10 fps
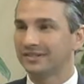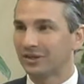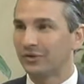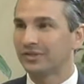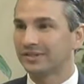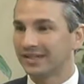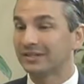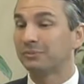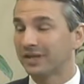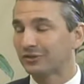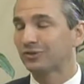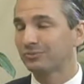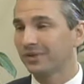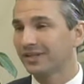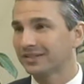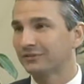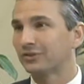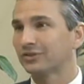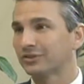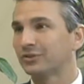and so it's been a true blessing
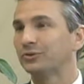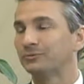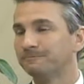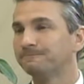for the school.